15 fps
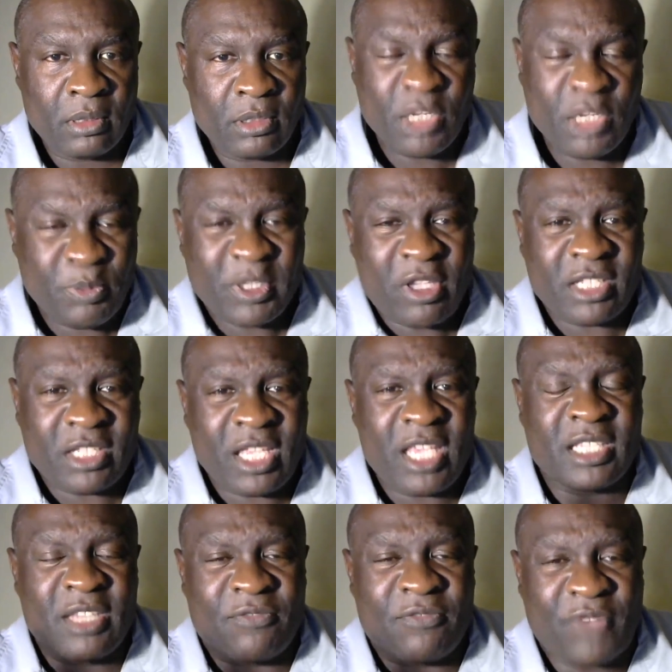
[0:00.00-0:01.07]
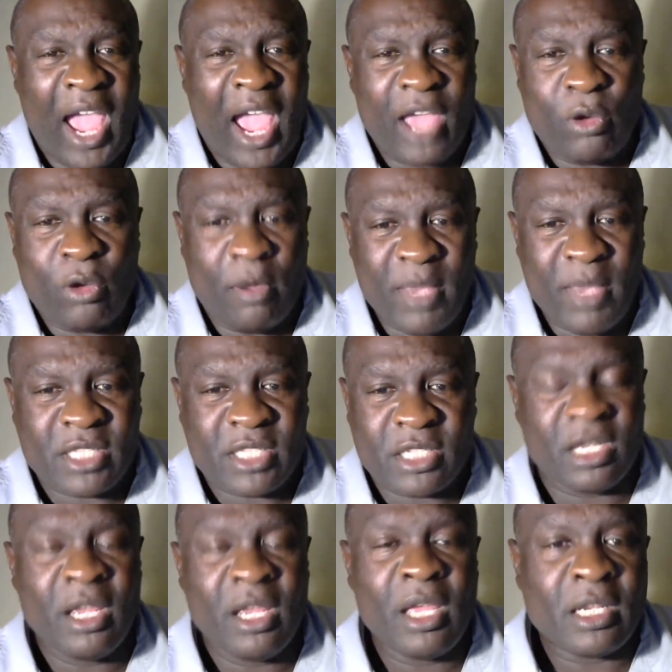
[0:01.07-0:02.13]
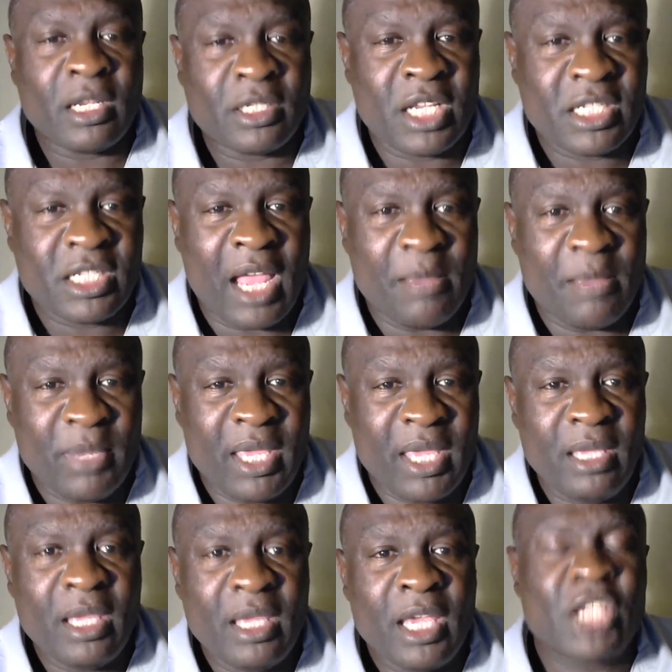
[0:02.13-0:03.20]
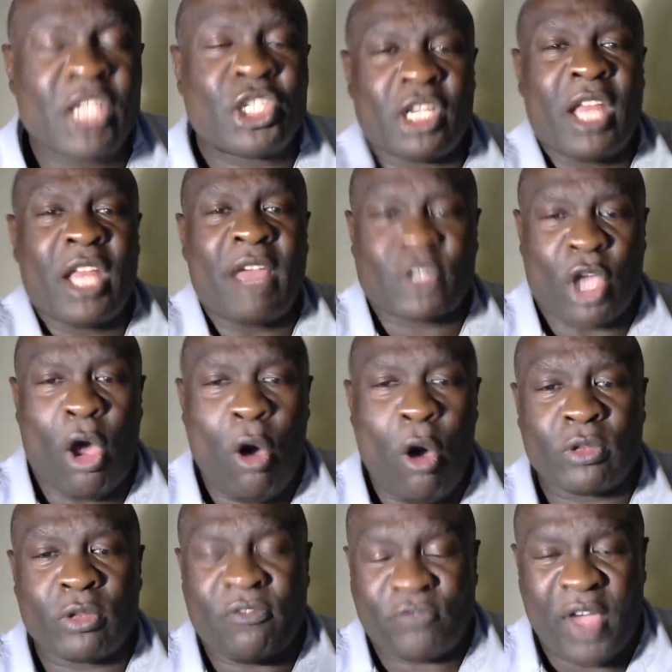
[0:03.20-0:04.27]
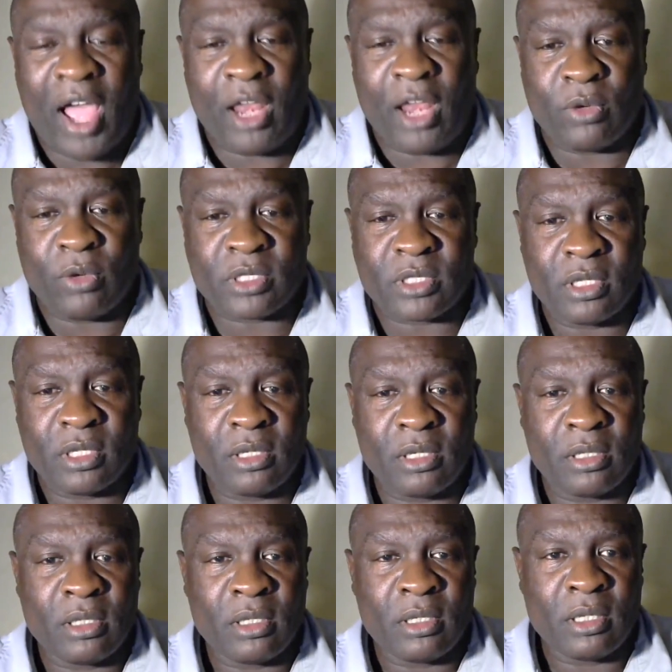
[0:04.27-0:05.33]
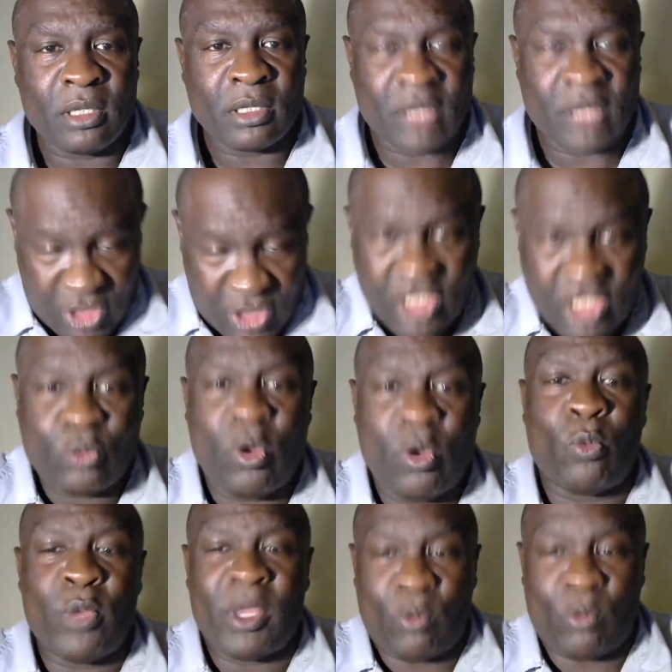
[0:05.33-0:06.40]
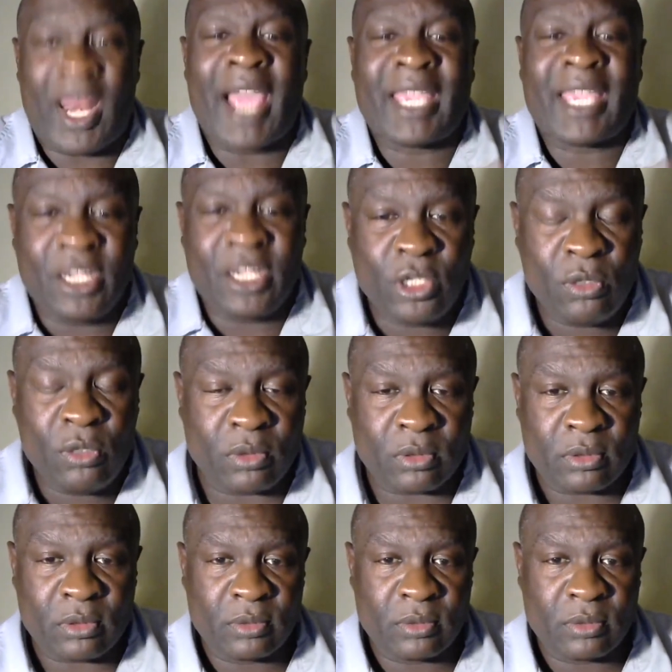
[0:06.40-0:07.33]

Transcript: Just because he's divine or a messenger does not mean he should have told the followers that this is what I can do.